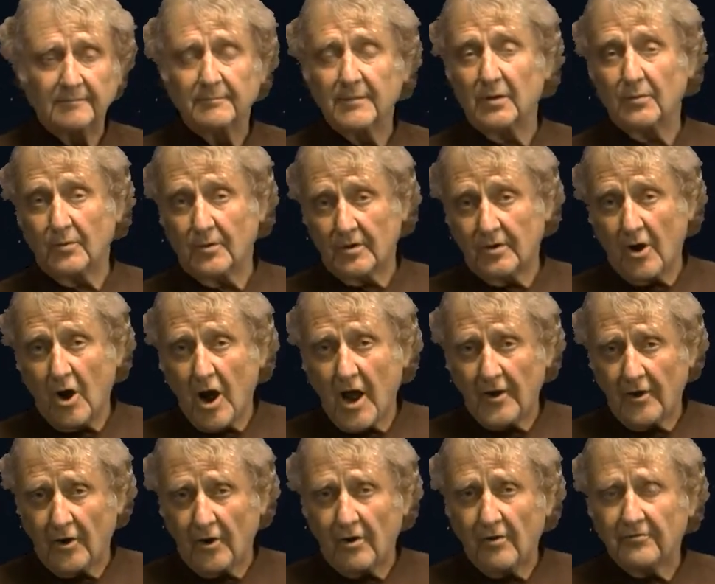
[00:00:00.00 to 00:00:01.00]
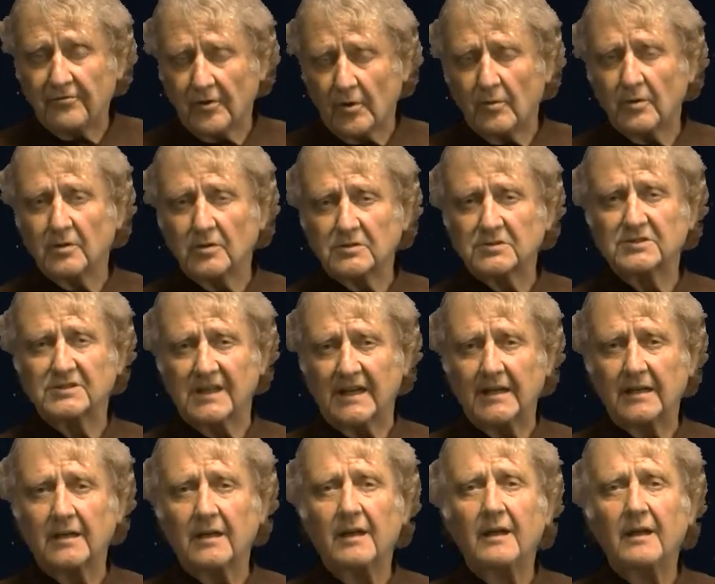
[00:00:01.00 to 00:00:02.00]
But we're on Earth, so it looks
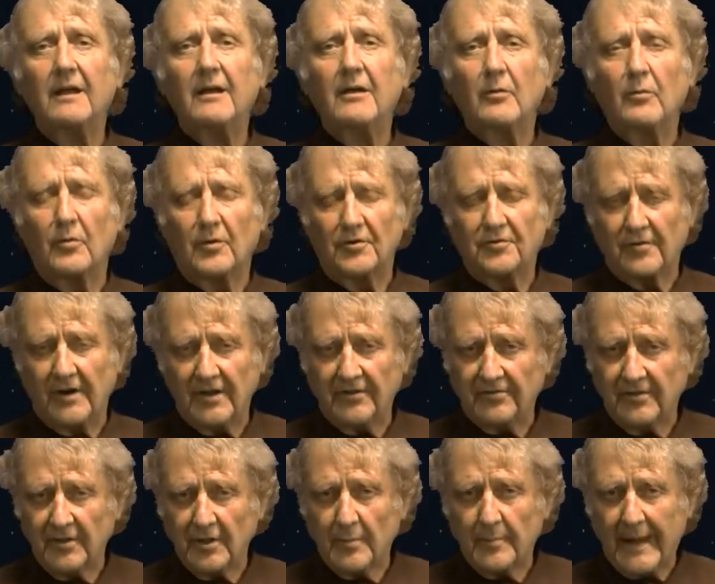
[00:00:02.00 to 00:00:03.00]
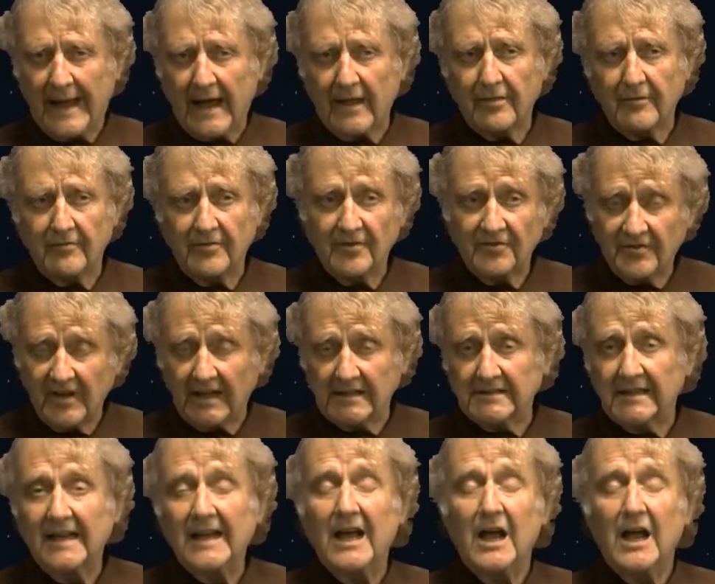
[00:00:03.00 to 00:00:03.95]
like we're tracing the path of the sun.